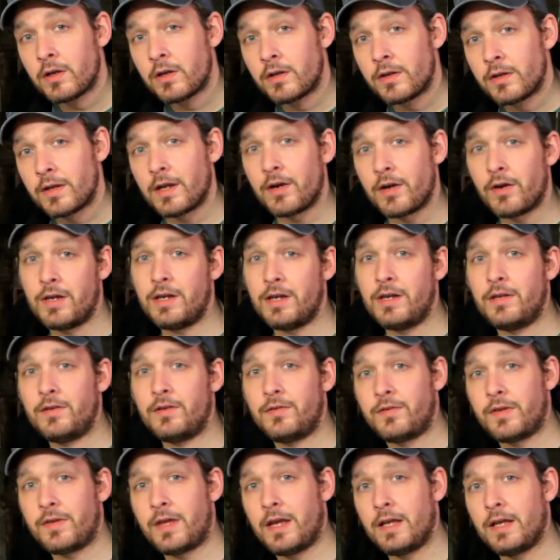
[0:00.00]
there
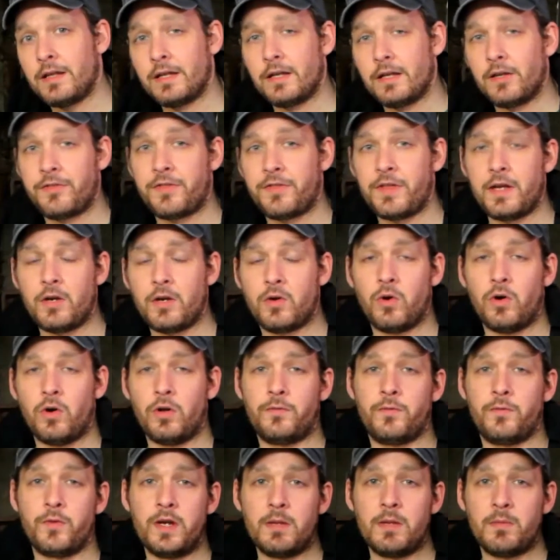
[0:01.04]
is a little thing called
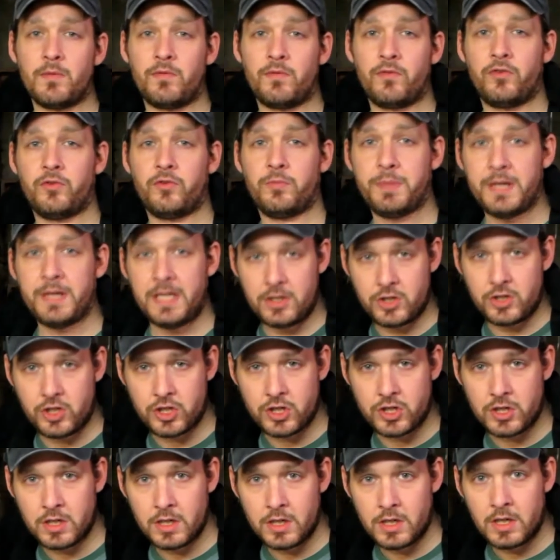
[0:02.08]
freedom of
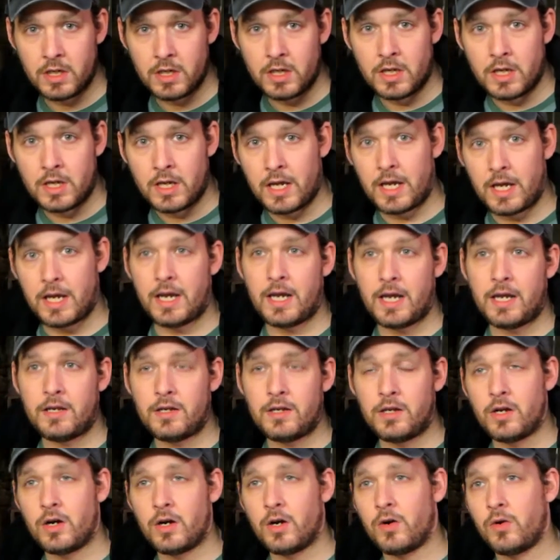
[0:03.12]
speech, and
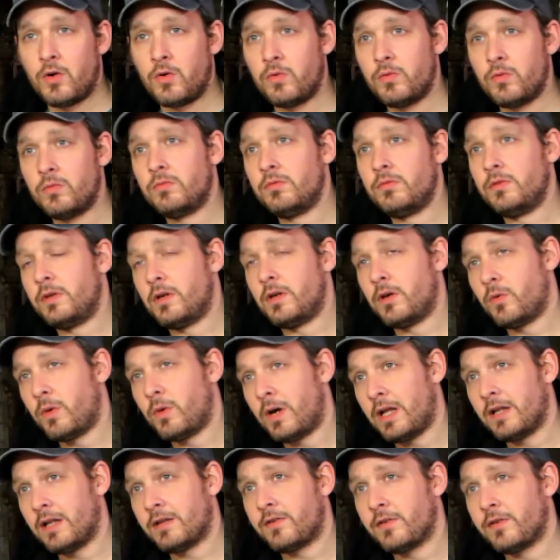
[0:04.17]

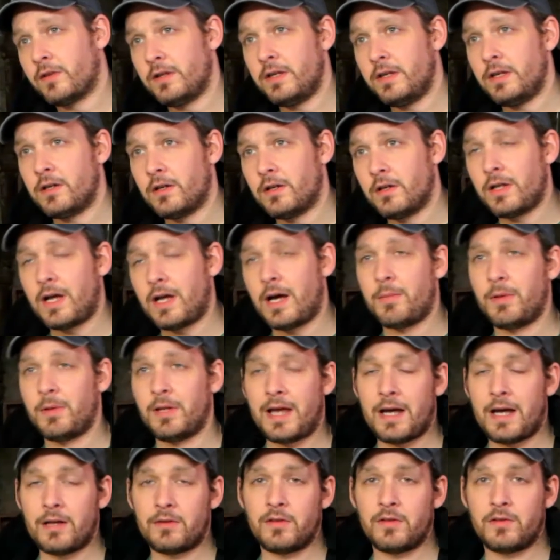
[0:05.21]
while it's illegal, I'm
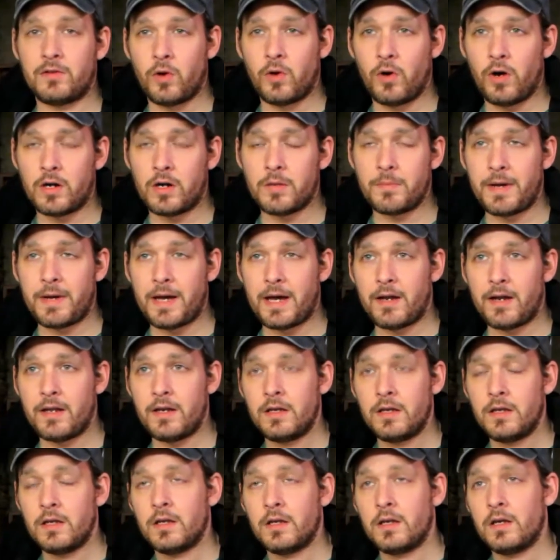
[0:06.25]
allowed to talk about it.
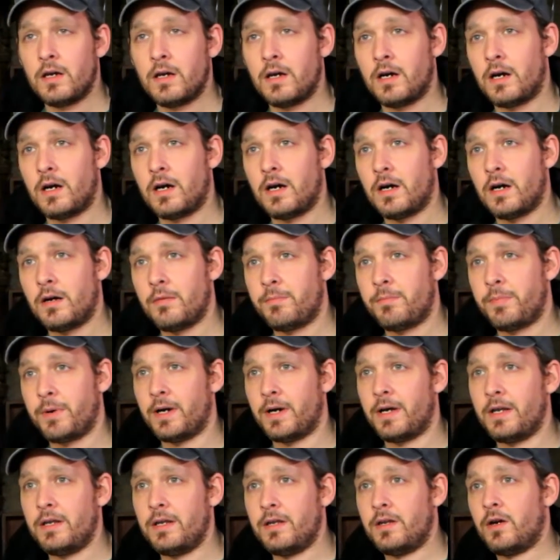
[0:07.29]

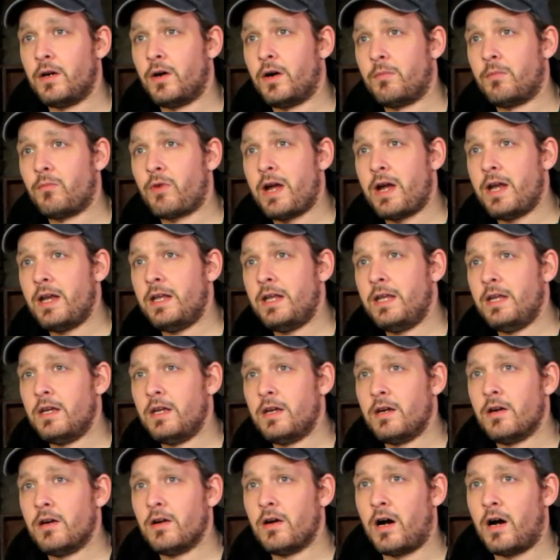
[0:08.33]
But I'm right
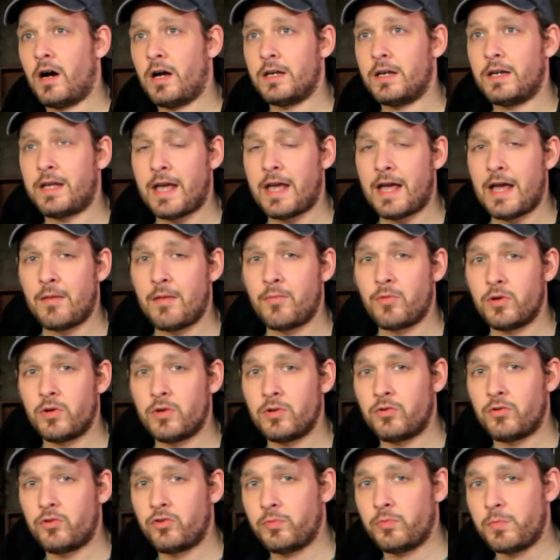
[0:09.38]
here on camera
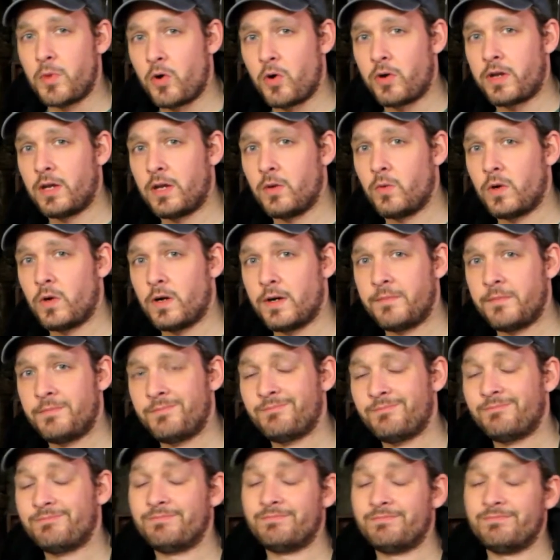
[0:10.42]
smoking one.
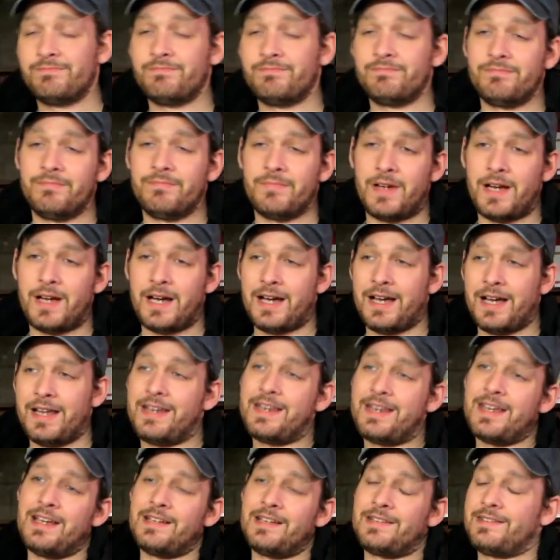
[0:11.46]
I
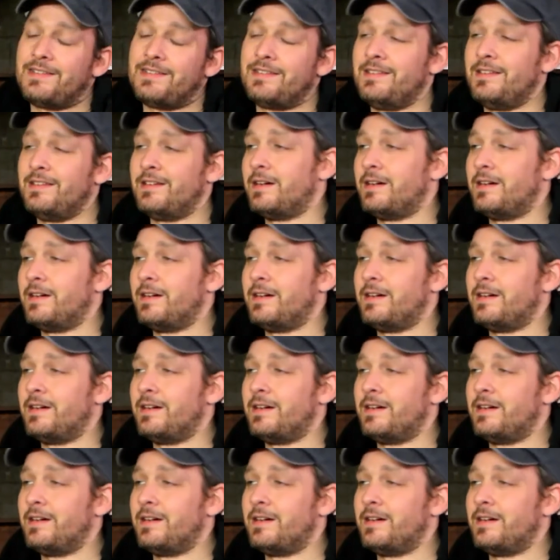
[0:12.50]
guess,